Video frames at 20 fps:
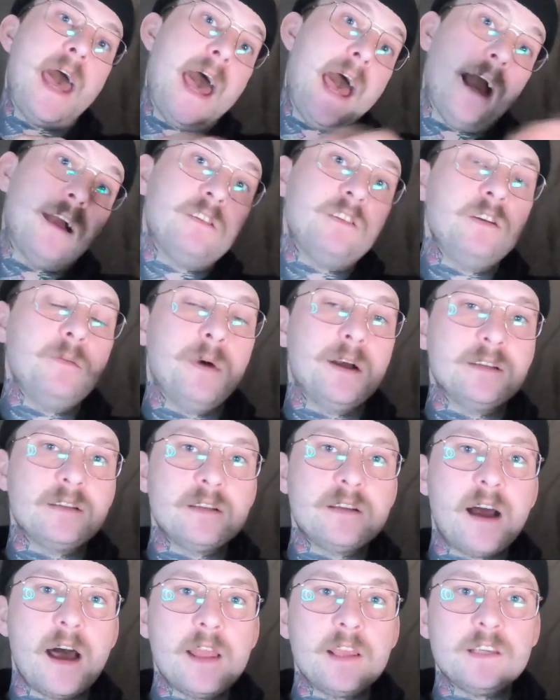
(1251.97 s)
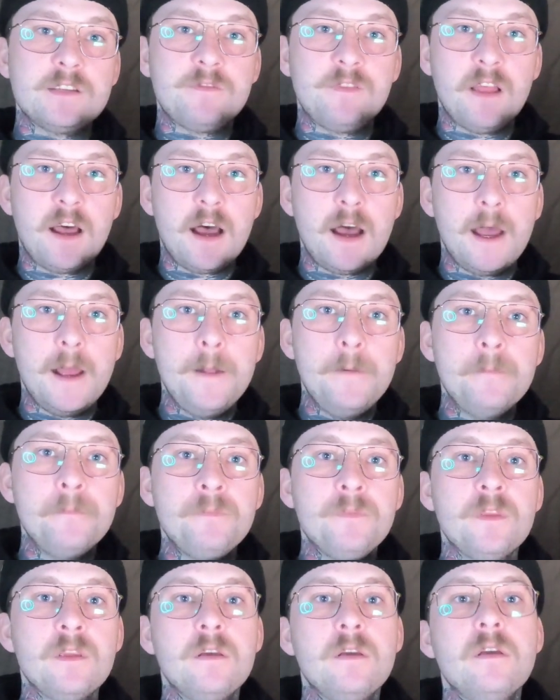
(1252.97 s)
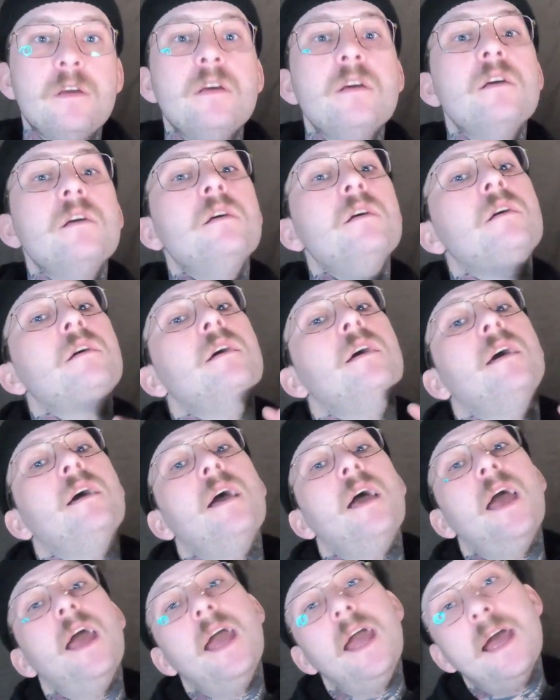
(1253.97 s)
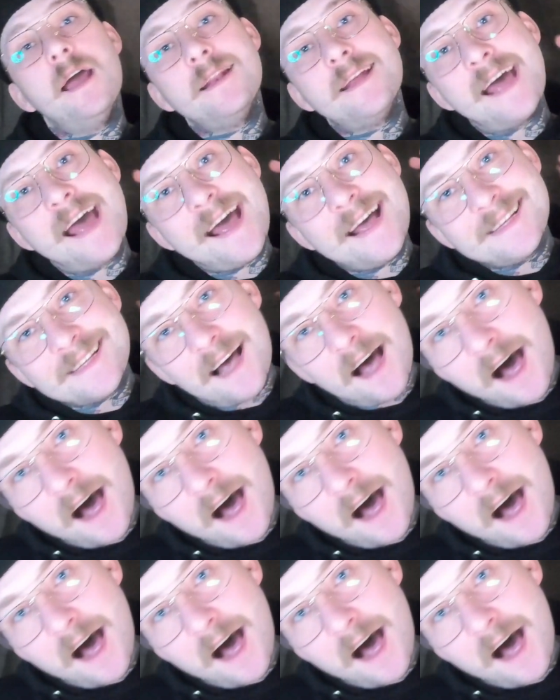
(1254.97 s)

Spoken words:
actually wants to tie this fly. And as